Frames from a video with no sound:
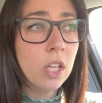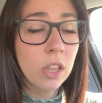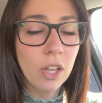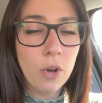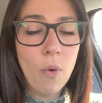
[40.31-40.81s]

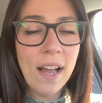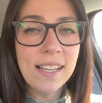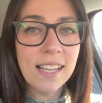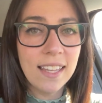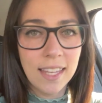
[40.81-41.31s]
Look
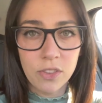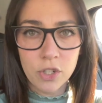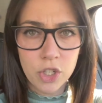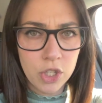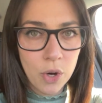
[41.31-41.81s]
wise, I think they're
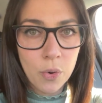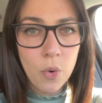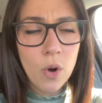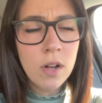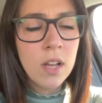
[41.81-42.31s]
so
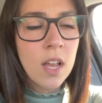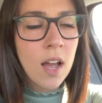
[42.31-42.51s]
cool.